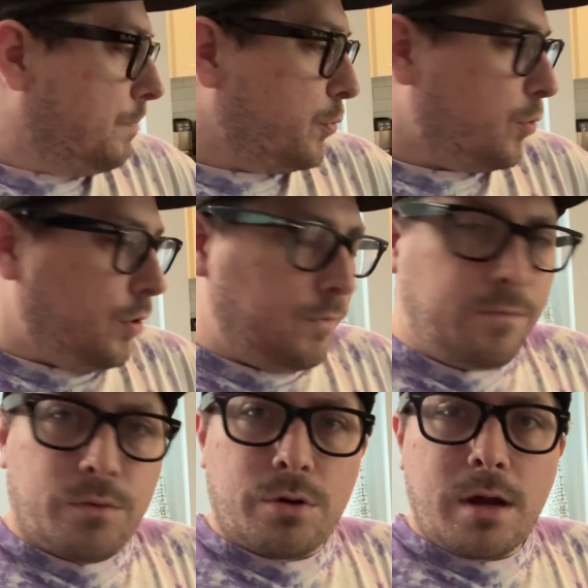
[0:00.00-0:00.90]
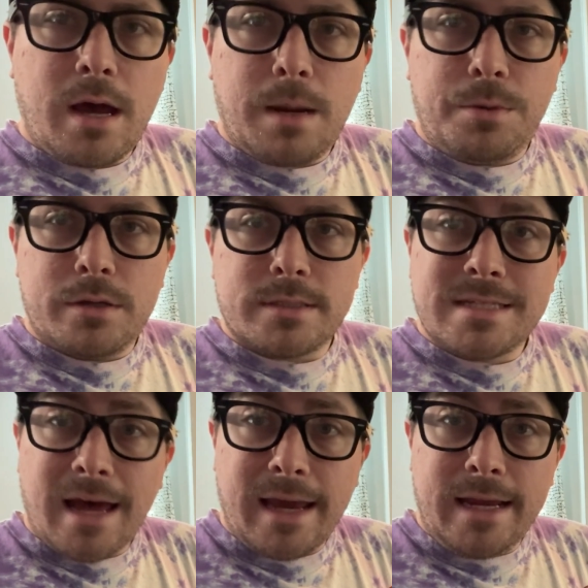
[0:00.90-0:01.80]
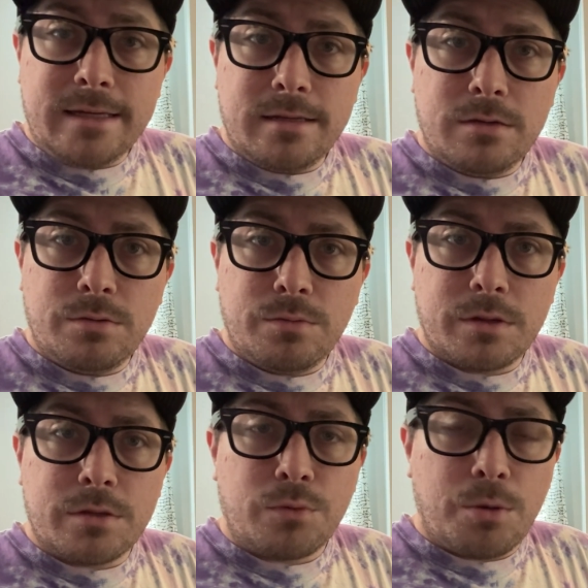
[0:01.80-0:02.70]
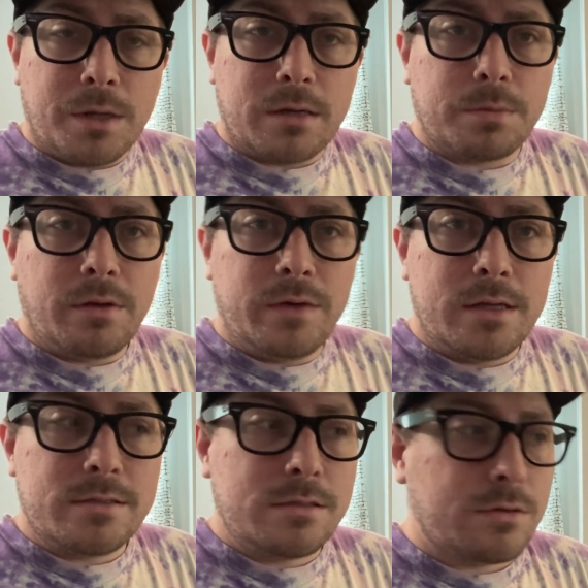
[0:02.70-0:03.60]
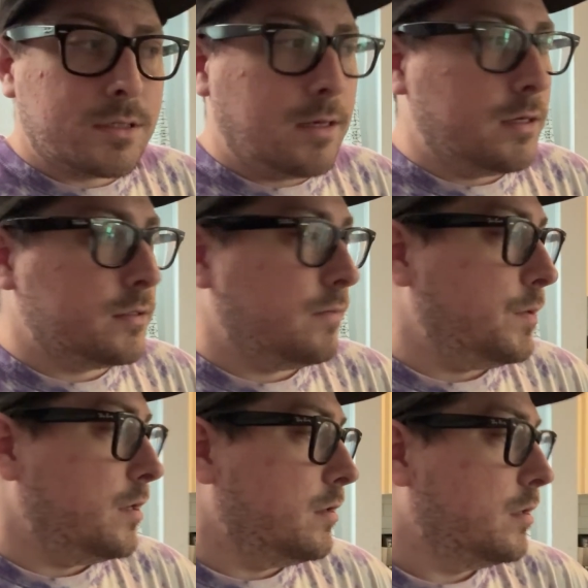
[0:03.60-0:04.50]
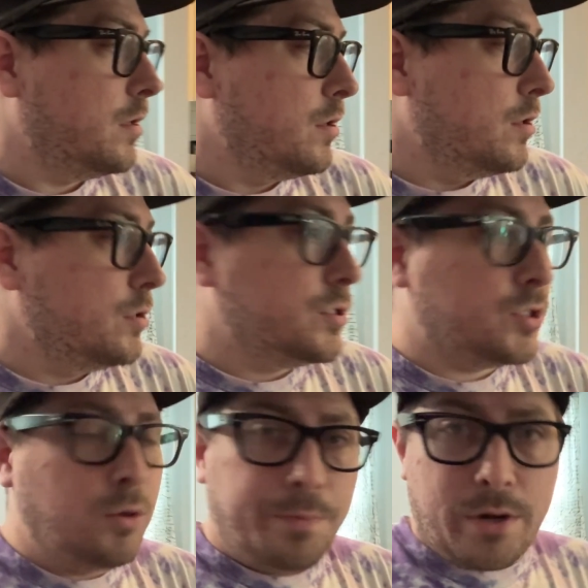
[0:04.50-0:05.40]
board for hybrid and tight with the Robot Oblivions. Those things have been super